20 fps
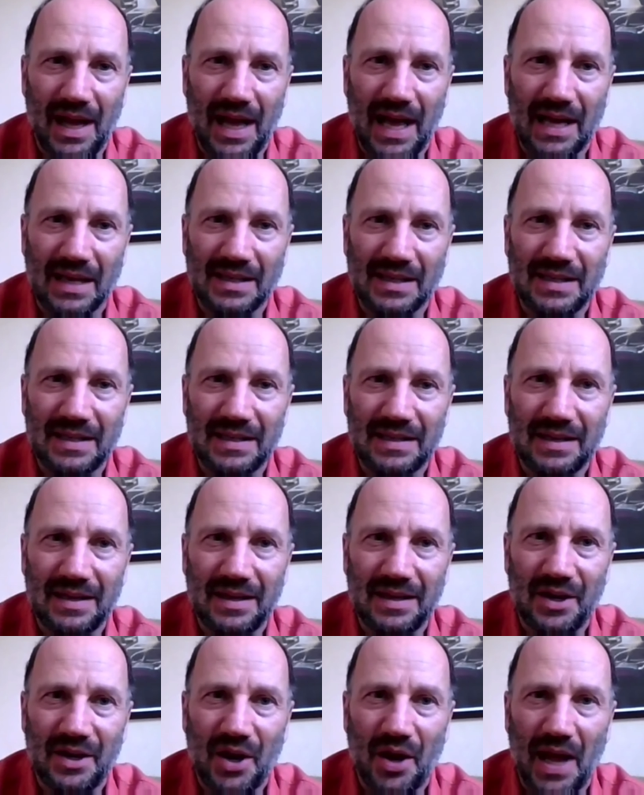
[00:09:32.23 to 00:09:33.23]
as
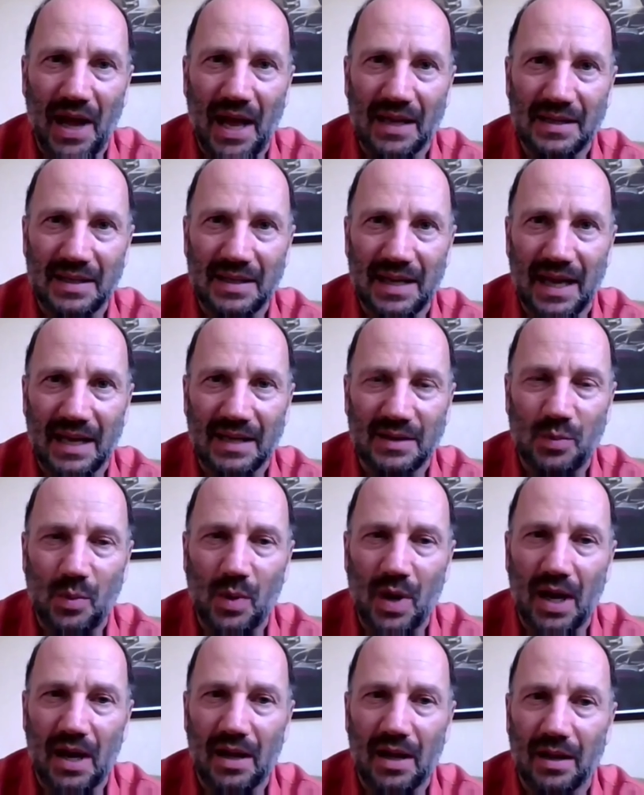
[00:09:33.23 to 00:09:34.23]

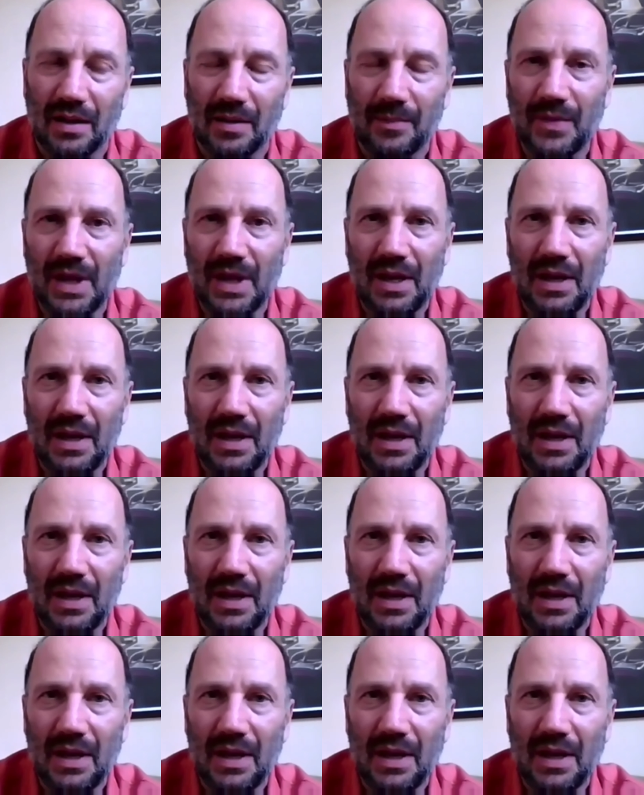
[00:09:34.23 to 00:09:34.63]
well.